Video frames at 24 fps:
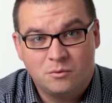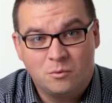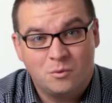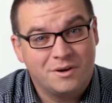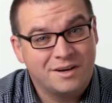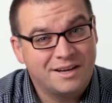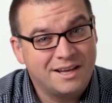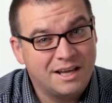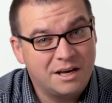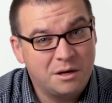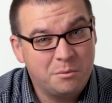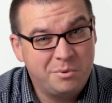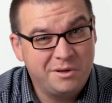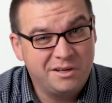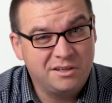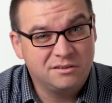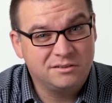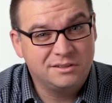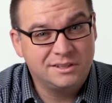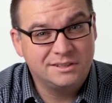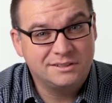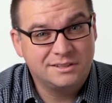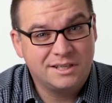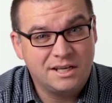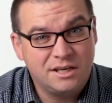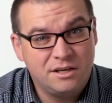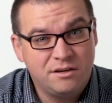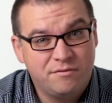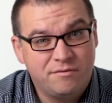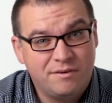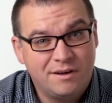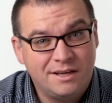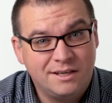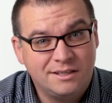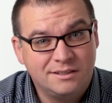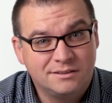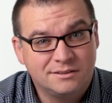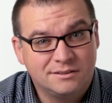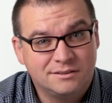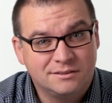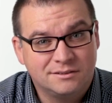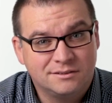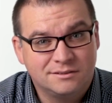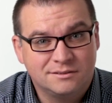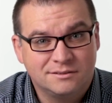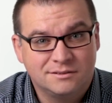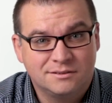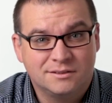What kind of penalties can you face?
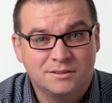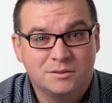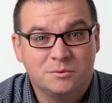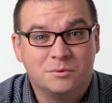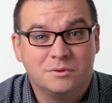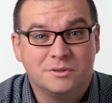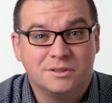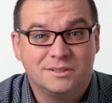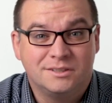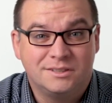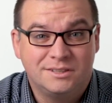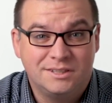Well, the